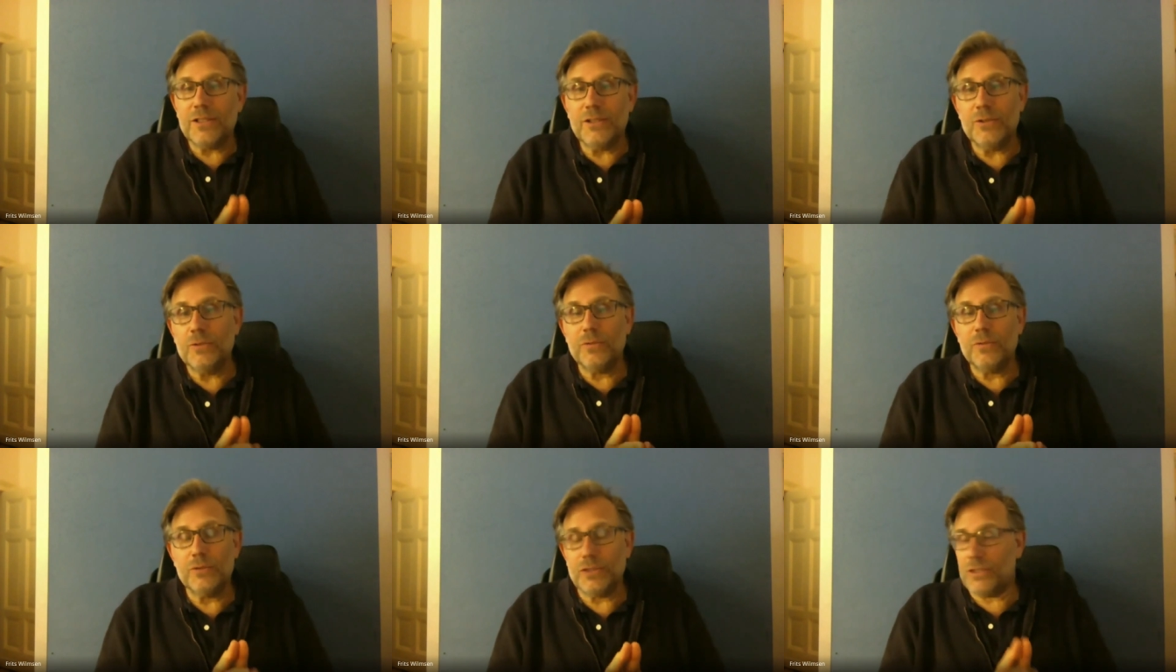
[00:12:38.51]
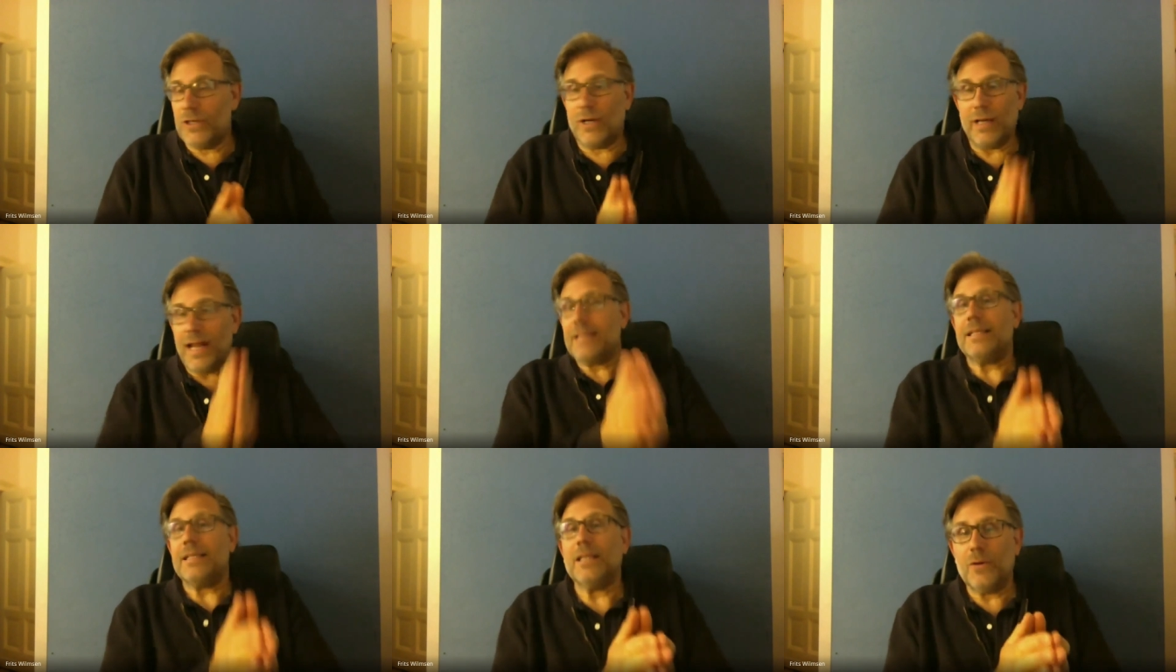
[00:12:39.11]
You start
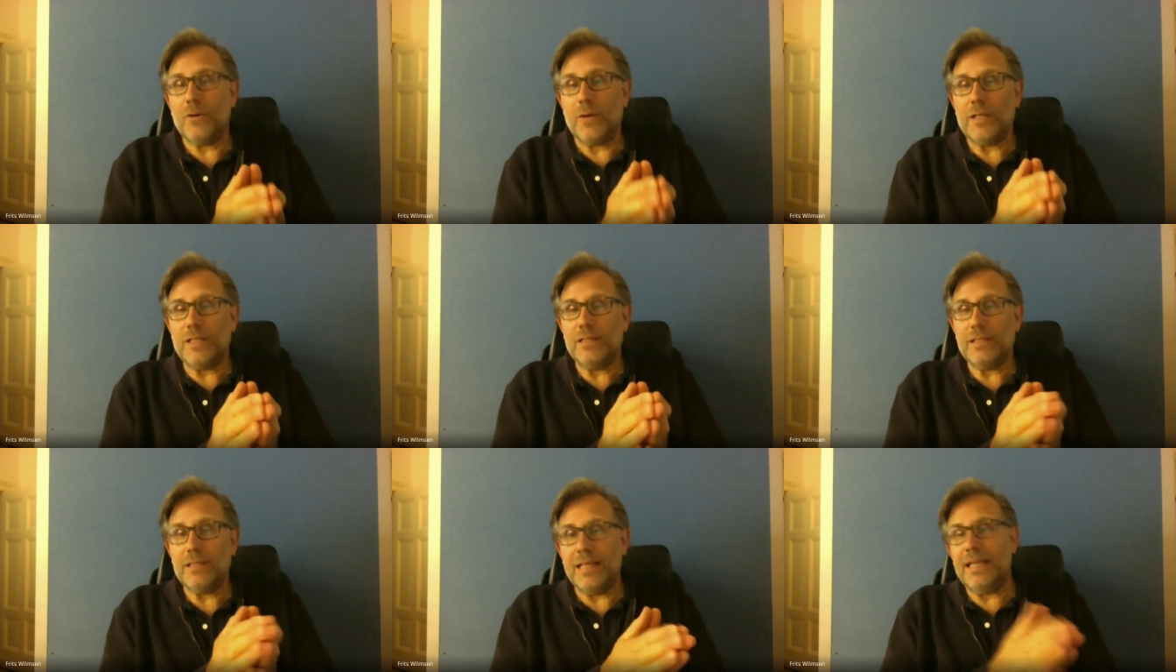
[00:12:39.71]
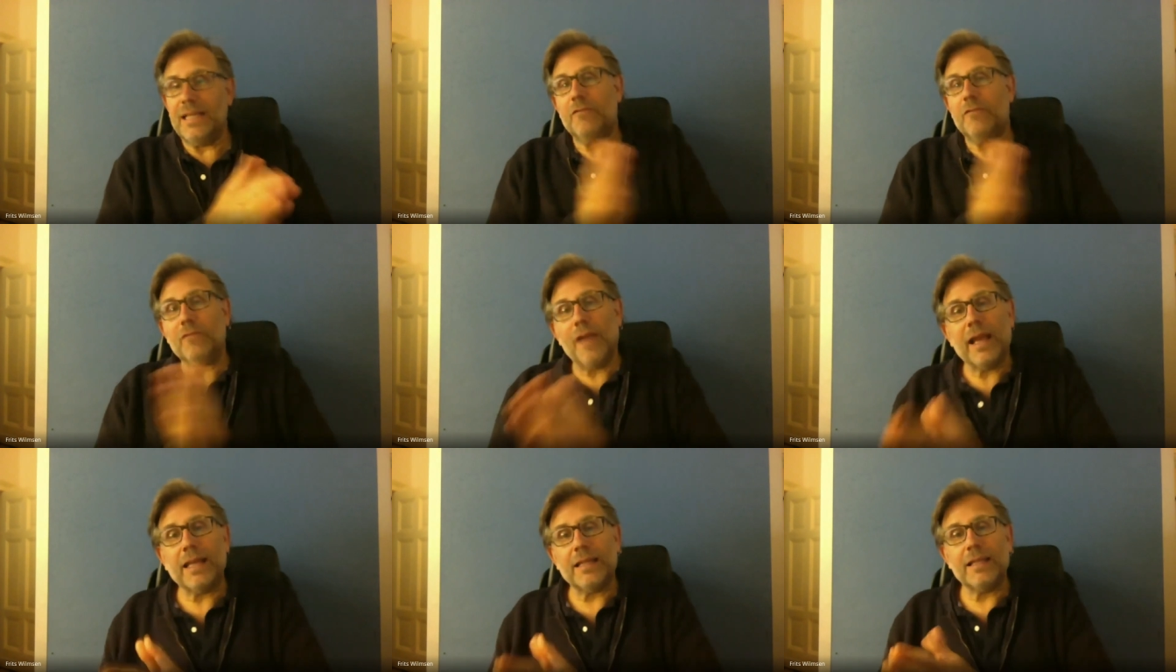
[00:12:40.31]
asking questions and the
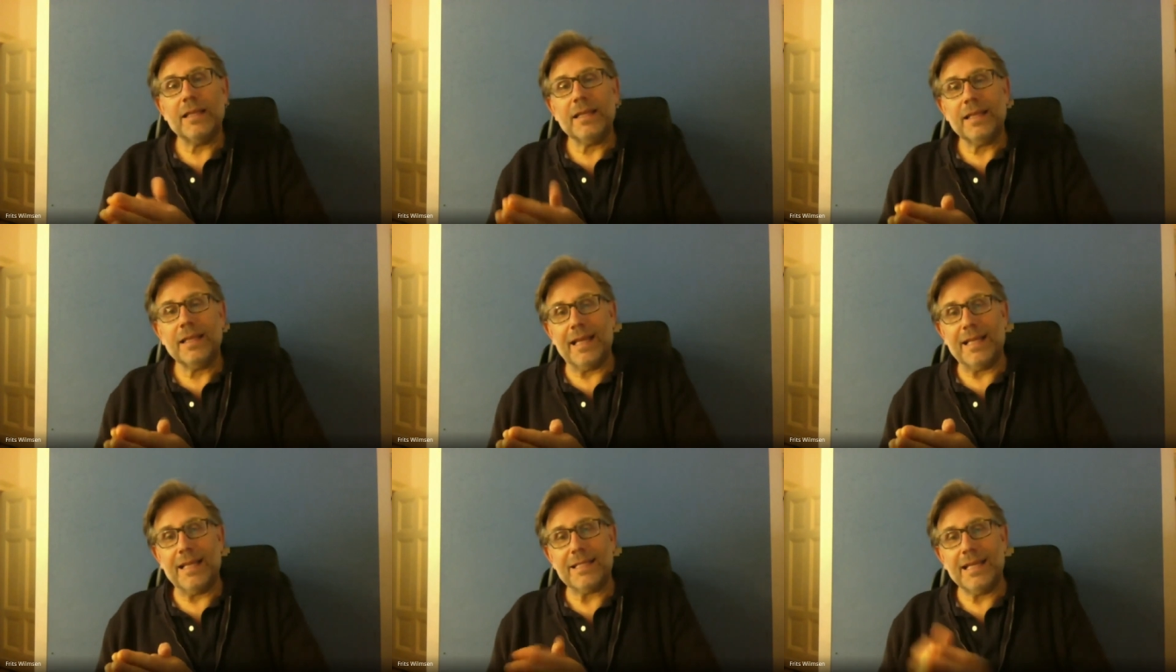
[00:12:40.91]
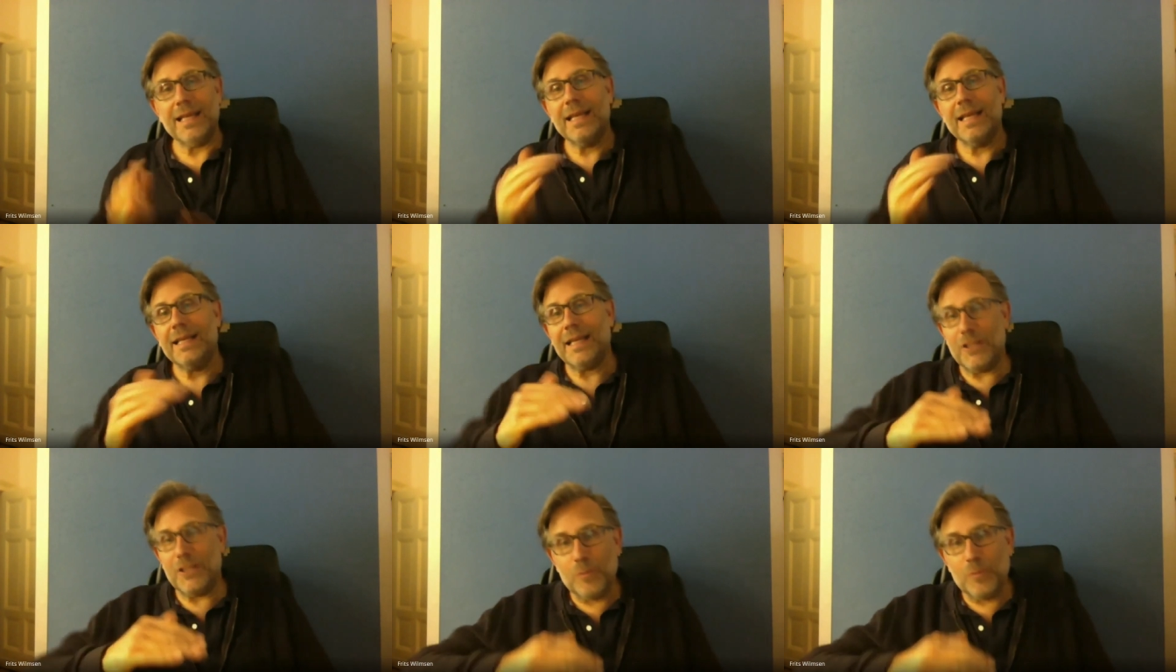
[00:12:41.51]
effect is
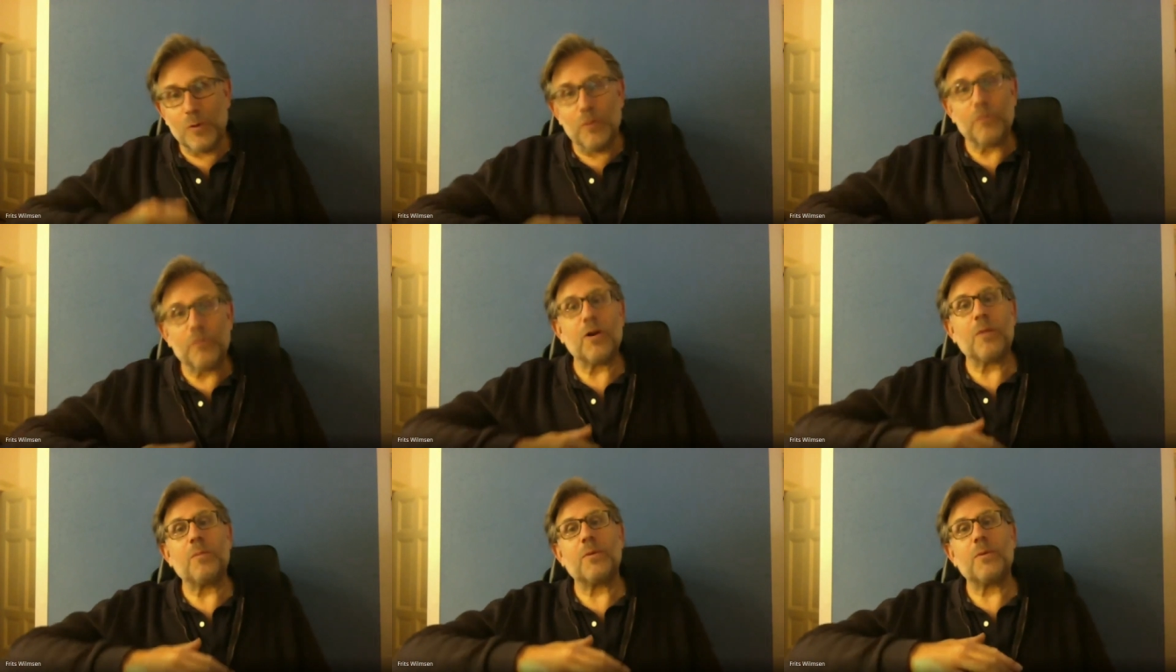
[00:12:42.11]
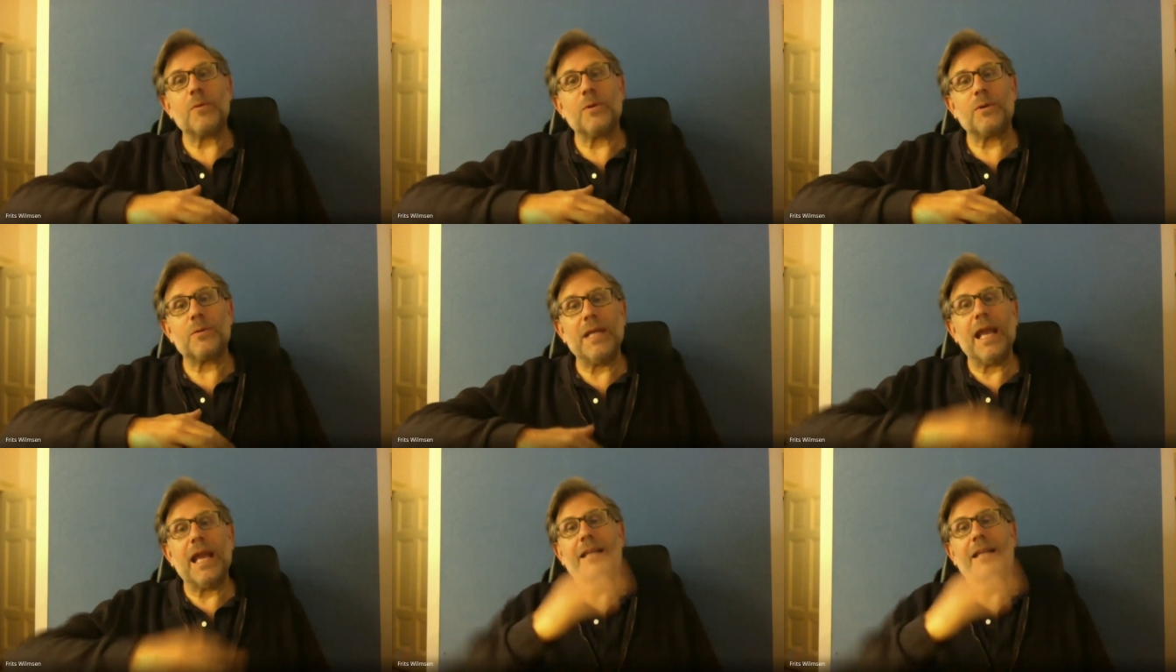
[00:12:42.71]
that you move from
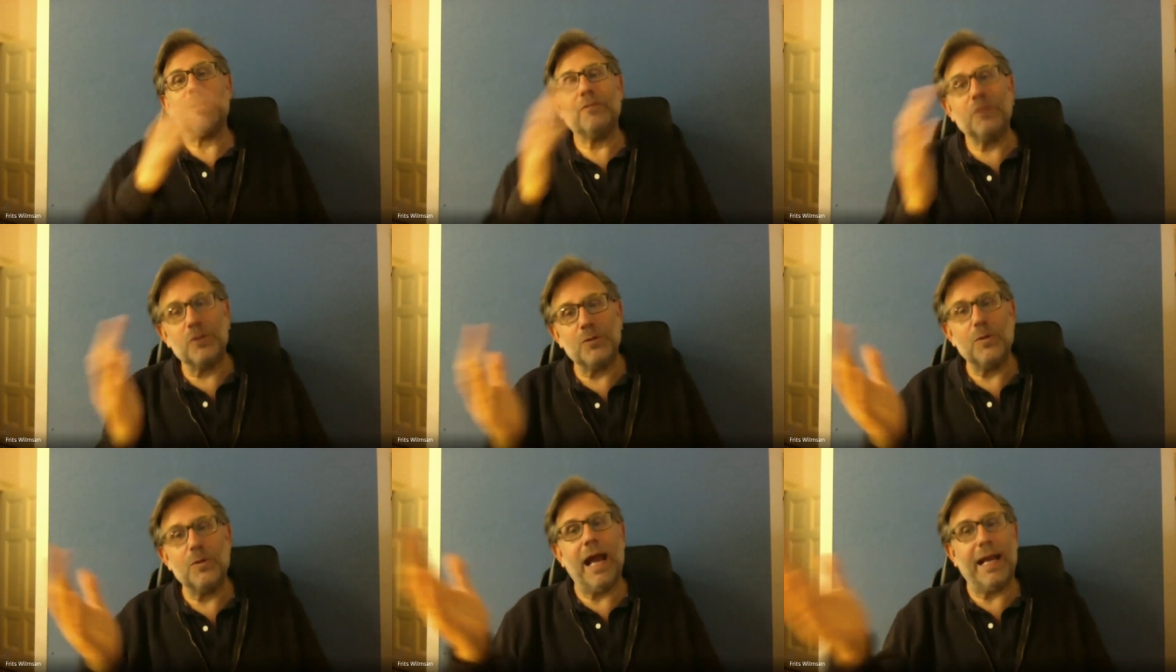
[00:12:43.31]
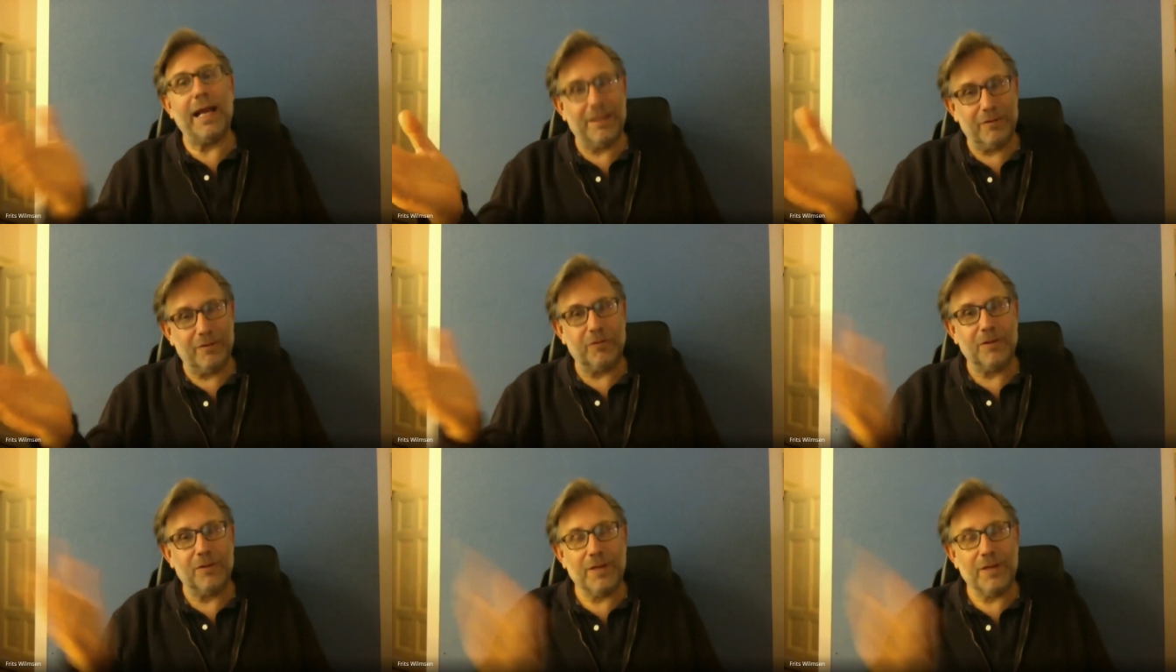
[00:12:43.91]
reactive to active.